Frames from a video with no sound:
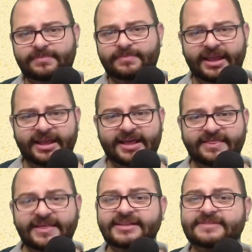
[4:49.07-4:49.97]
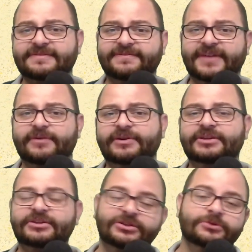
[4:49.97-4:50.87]
and I think it's a very
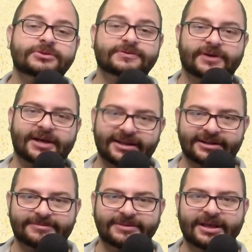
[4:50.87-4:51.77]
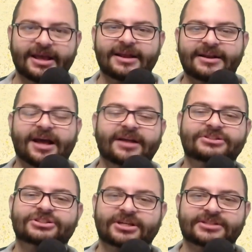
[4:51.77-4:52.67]
useful item, not
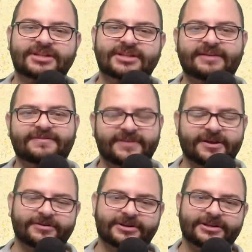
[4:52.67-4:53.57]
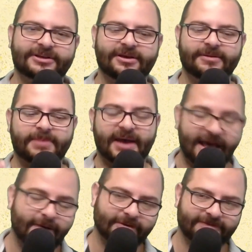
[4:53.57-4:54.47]
just a very
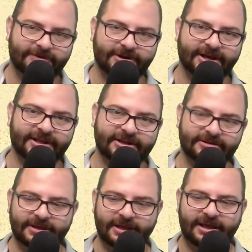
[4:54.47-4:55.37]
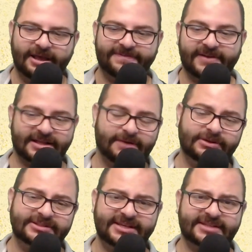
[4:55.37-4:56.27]
powerful item. In fact, I
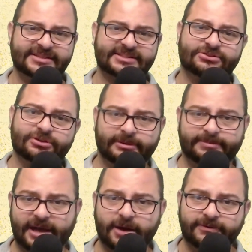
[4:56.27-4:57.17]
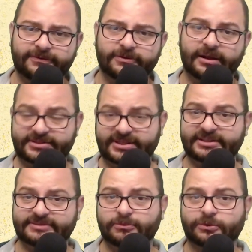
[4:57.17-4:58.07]
wouldn't say it's extremely powerful. I would say
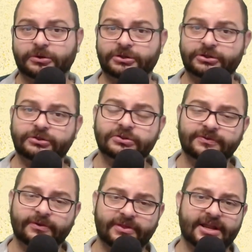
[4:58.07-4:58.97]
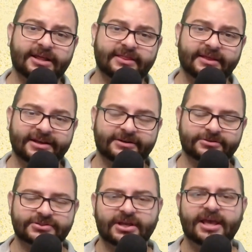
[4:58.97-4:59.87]
it's more useful than anything
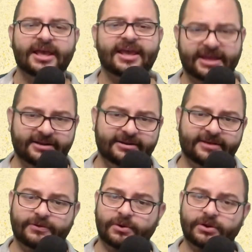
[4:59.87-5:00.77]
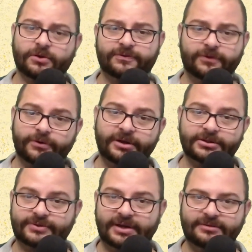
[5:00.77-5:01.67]
else. And if you want to go the full
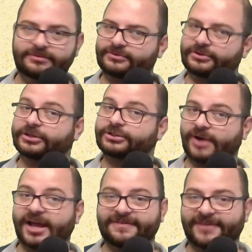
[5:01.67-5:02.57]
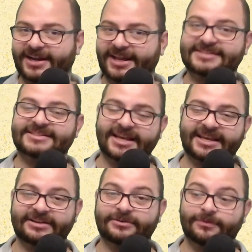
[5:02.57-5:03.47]
Kratos route, you can try to find a
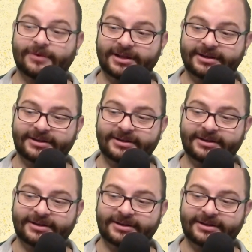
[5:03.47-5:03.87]
second one.